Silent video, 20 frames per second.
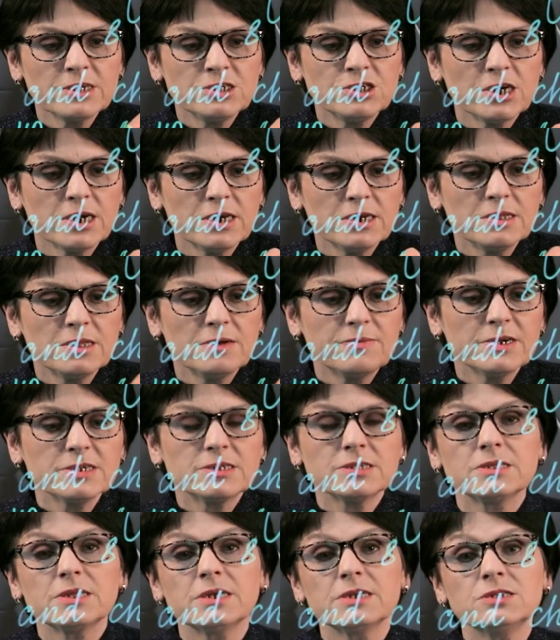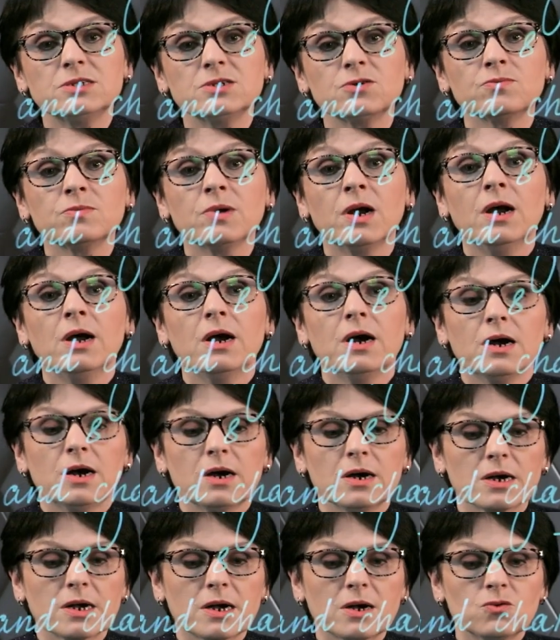let's find the mass of
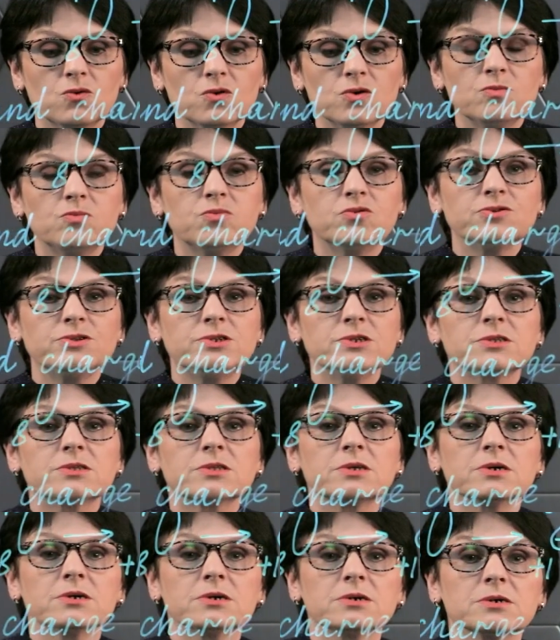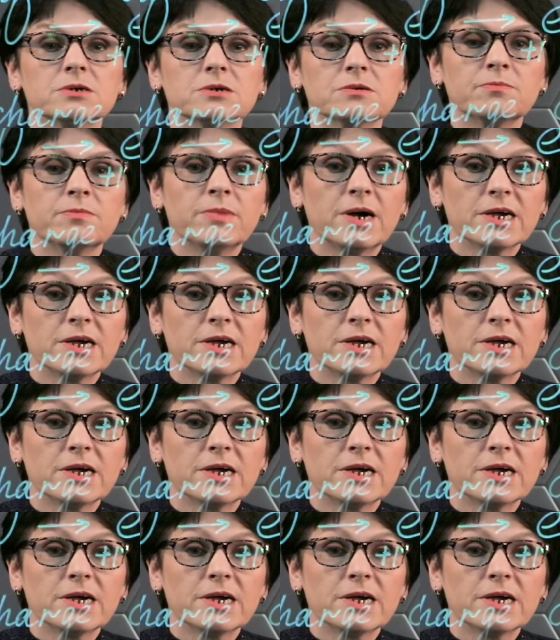this unknown element.